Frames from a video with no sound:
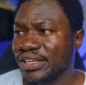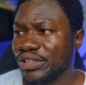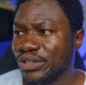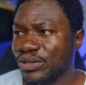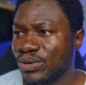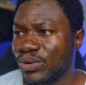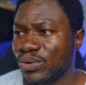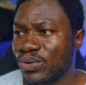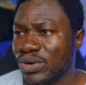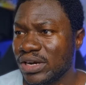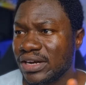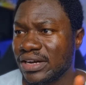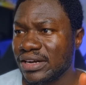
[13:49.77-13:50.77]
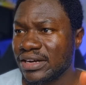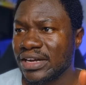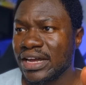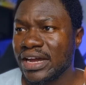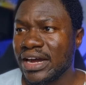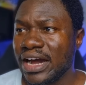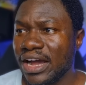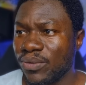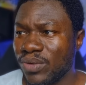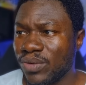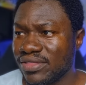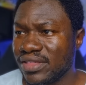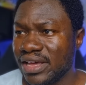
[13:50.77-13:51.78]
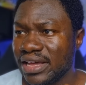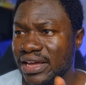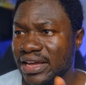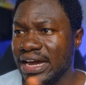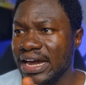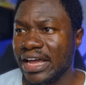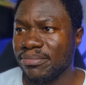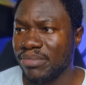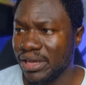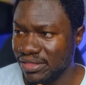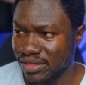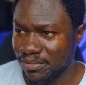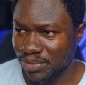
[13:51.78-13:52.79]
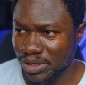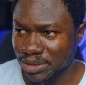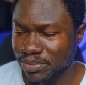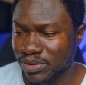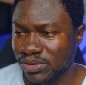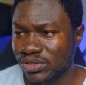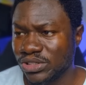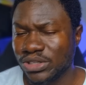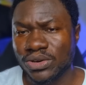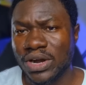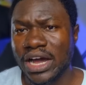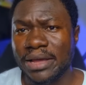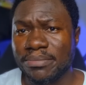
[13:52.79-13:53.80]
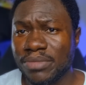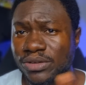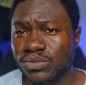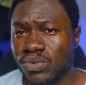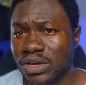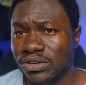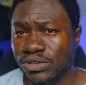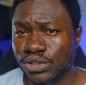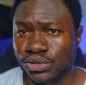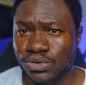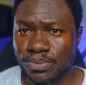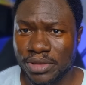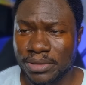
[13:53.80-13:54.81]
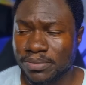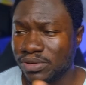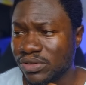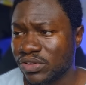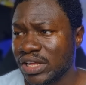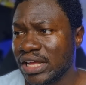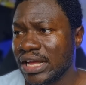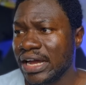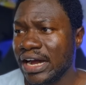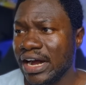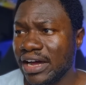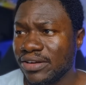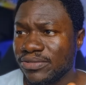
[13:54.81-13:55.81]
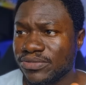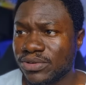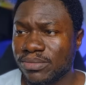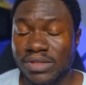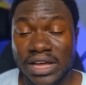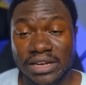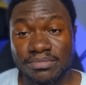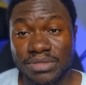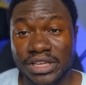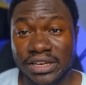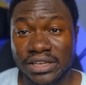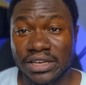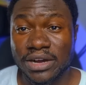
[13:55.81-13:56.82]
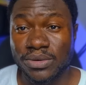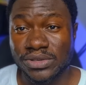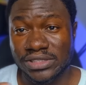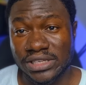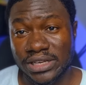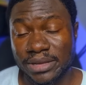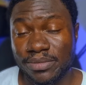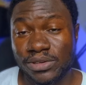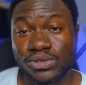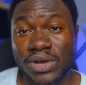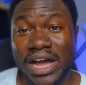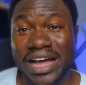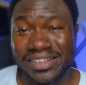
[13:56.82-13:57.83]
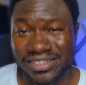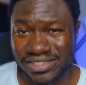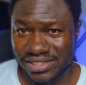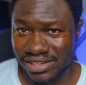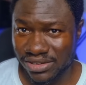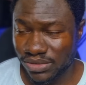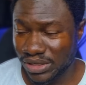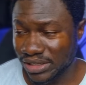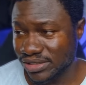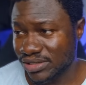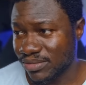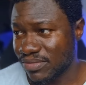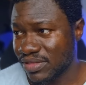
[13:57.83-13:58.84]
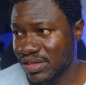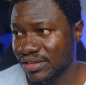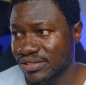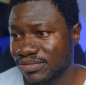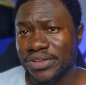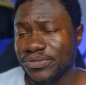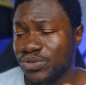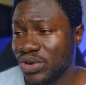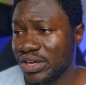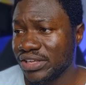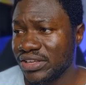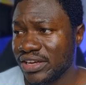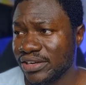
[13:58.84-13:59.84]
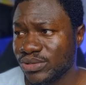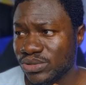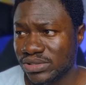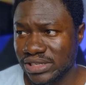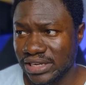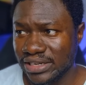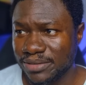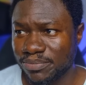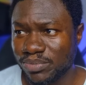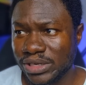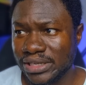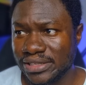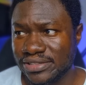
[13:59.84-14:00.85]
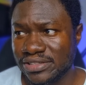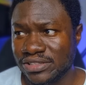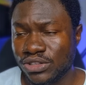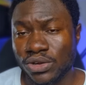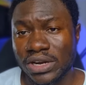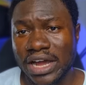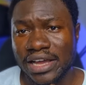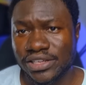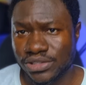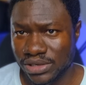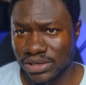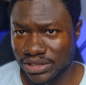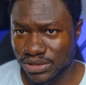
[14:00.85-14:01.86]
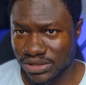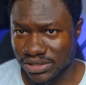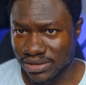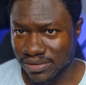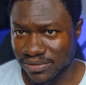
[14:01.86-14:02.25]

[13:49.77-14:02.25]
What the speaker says: You know, I went there, I met the people, you know, I met one or two people. And from that meeting, I was able to accelerate some things. If you are here to study, please don't isolate yourself.